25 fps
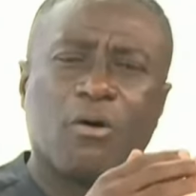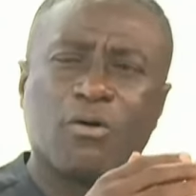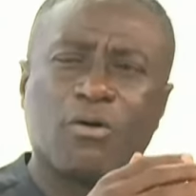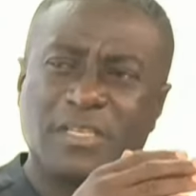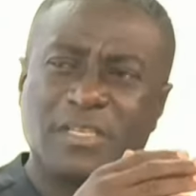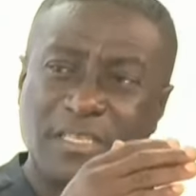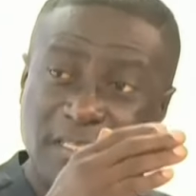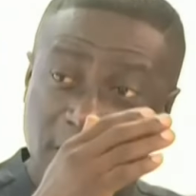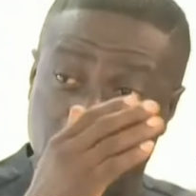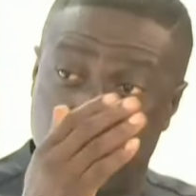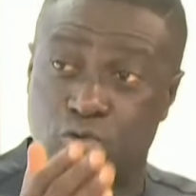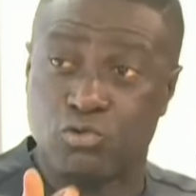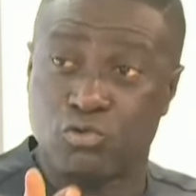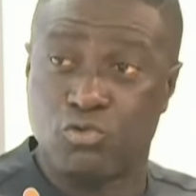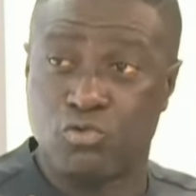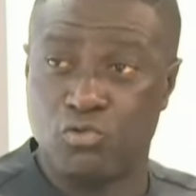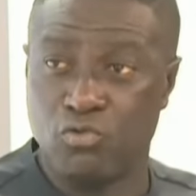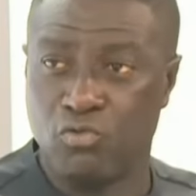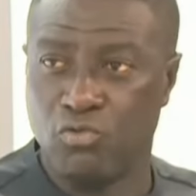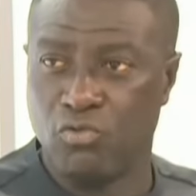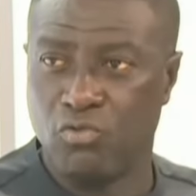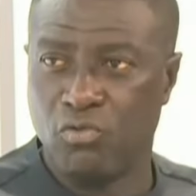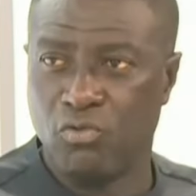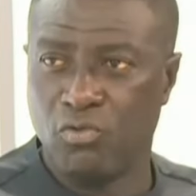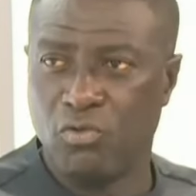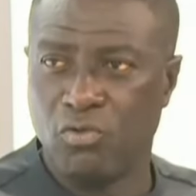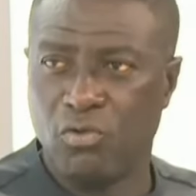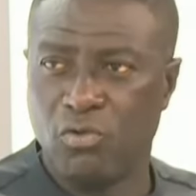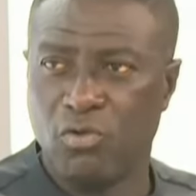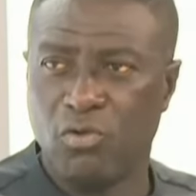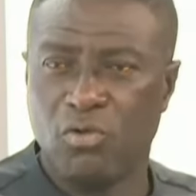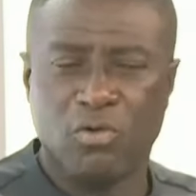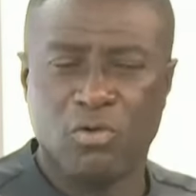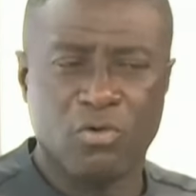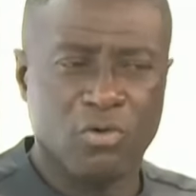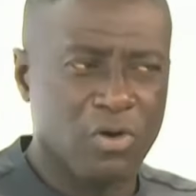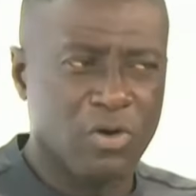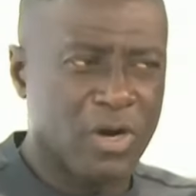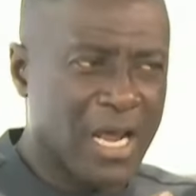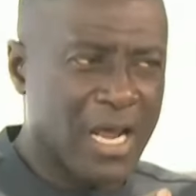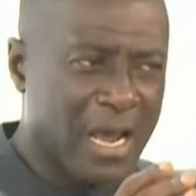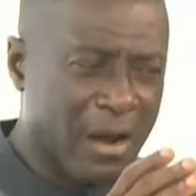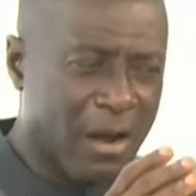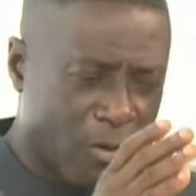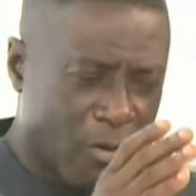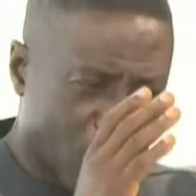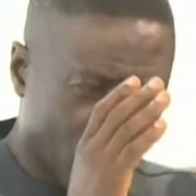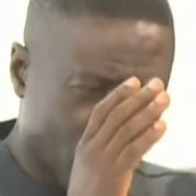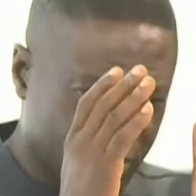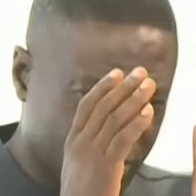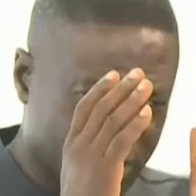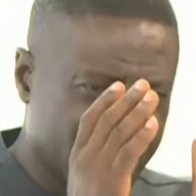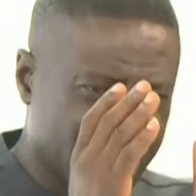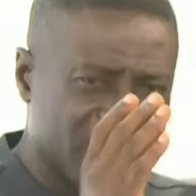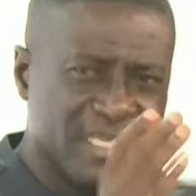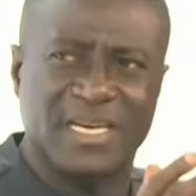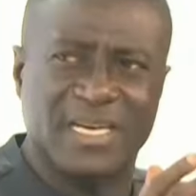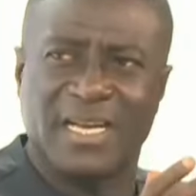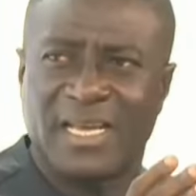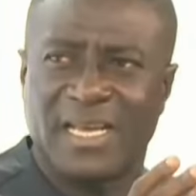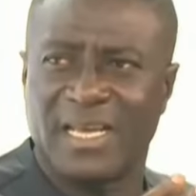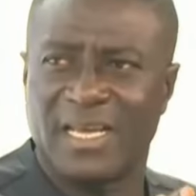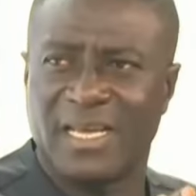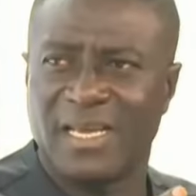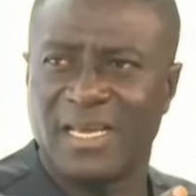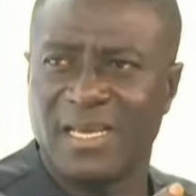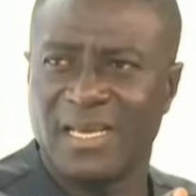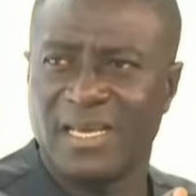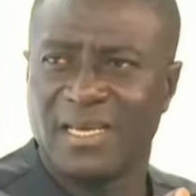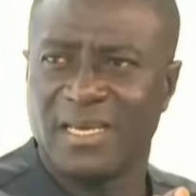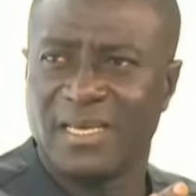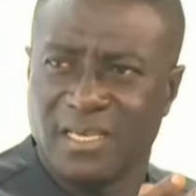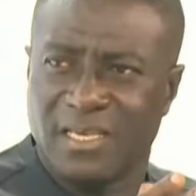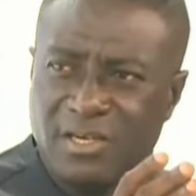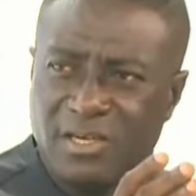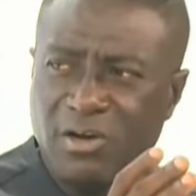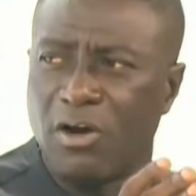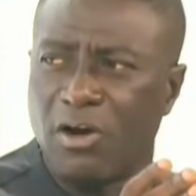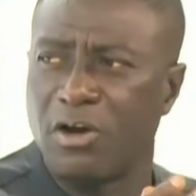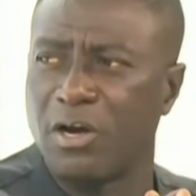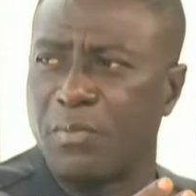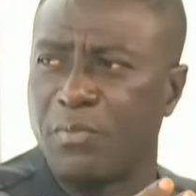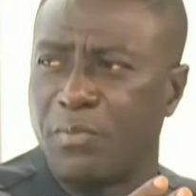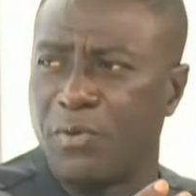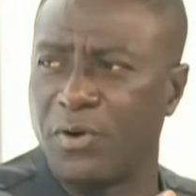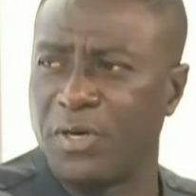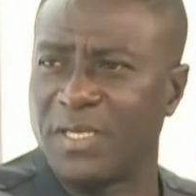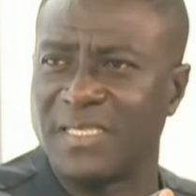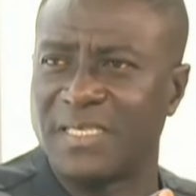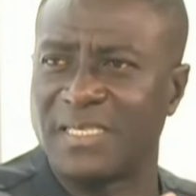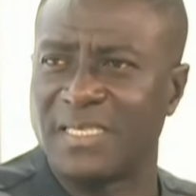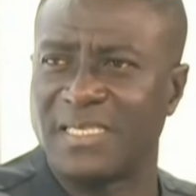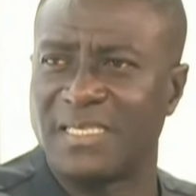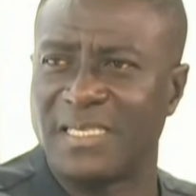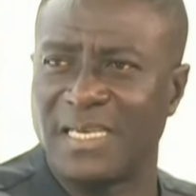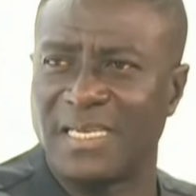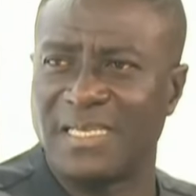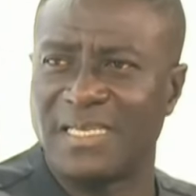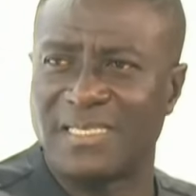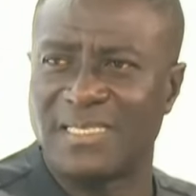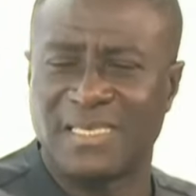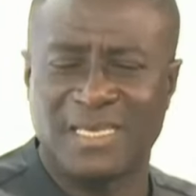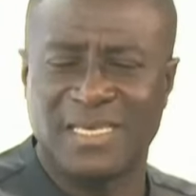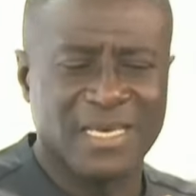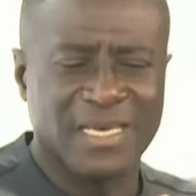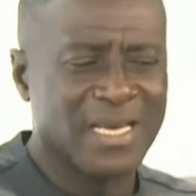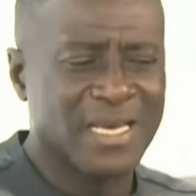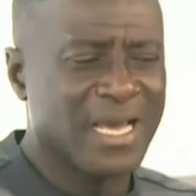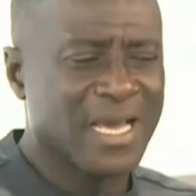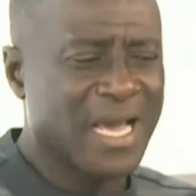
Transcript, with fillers: at school, not at young politicians,